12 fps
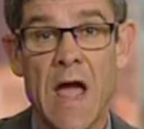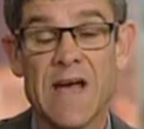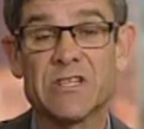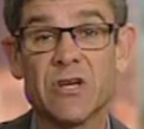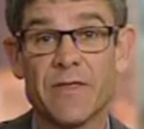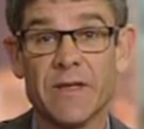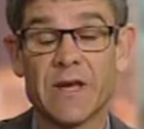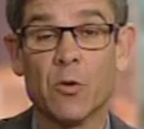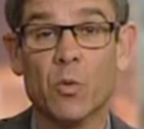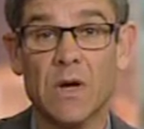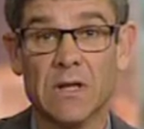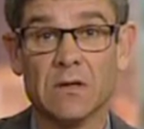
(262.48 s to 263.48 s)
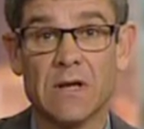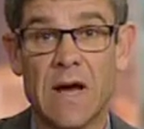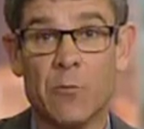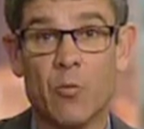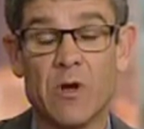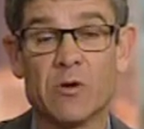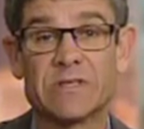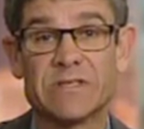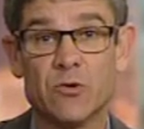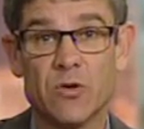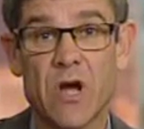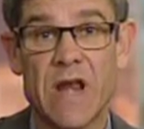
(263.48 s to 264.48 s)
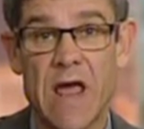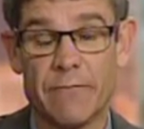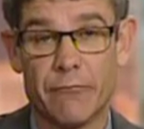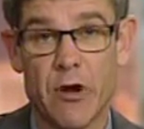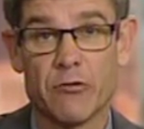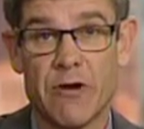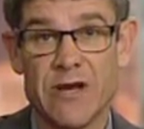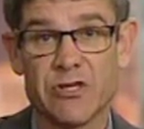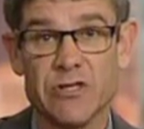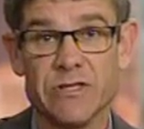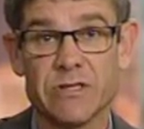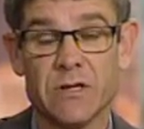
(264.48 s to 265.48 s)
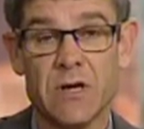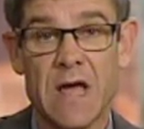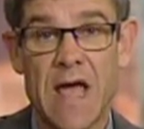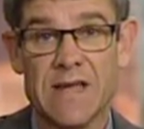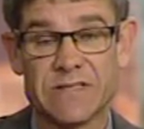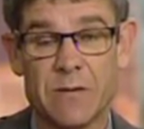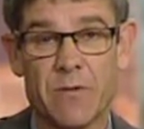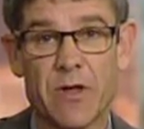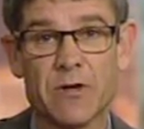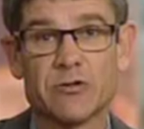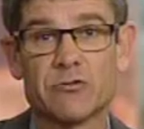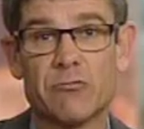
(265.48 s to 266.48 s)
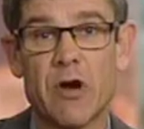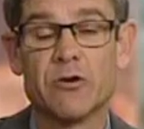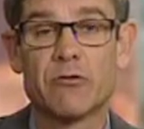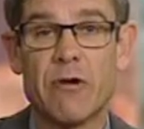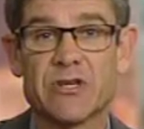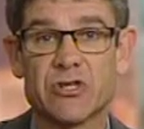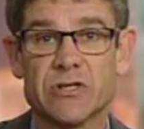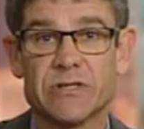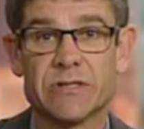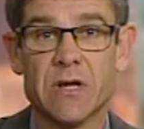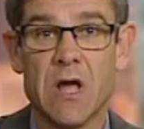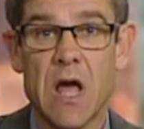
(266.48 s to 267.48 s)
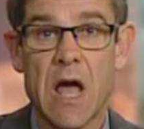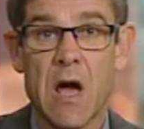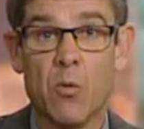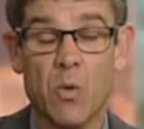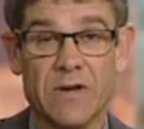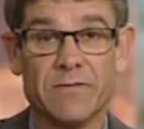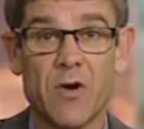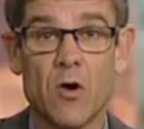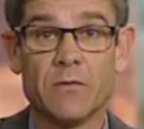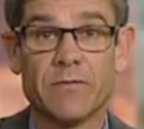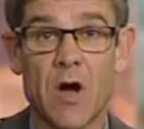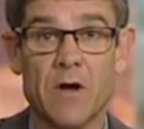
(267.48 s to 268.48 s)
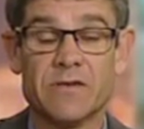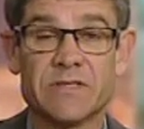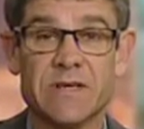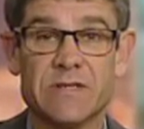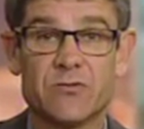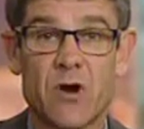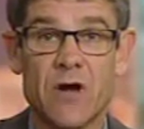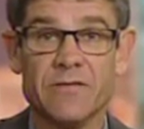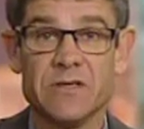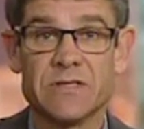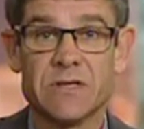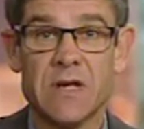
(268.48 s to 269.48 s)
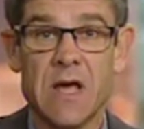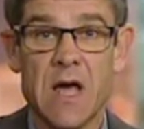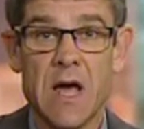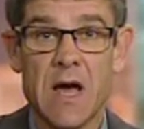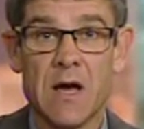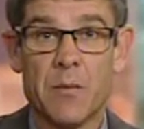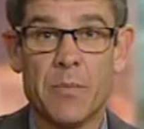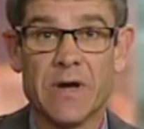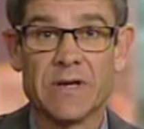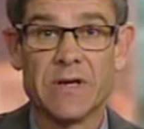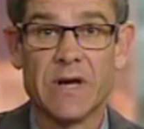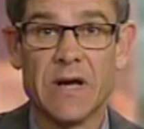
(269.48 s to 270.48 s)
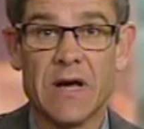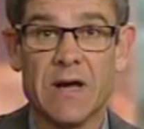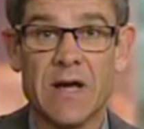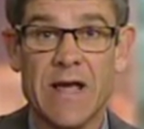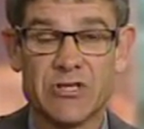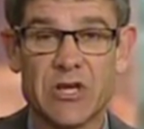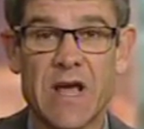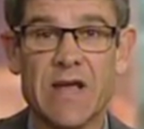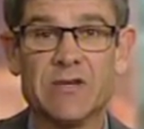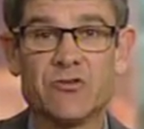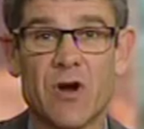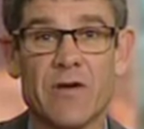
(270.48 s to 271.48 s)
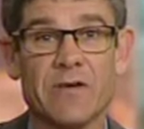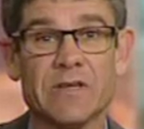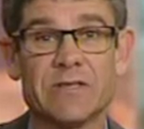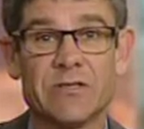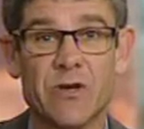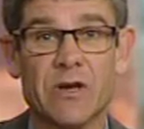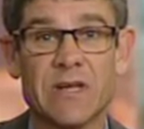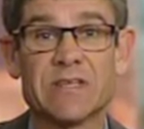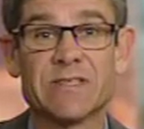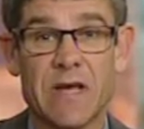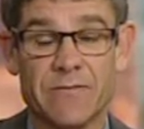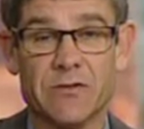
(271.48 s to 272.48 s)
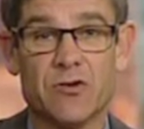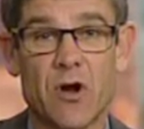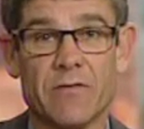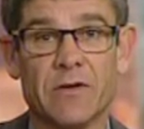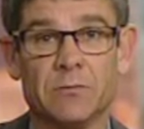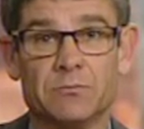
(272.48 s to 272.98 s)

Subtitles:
Actually, I think it will. We are still going to have road crashes, and some of those road crashes will involve overseas drivers, but educated driver is certainly a safer driver.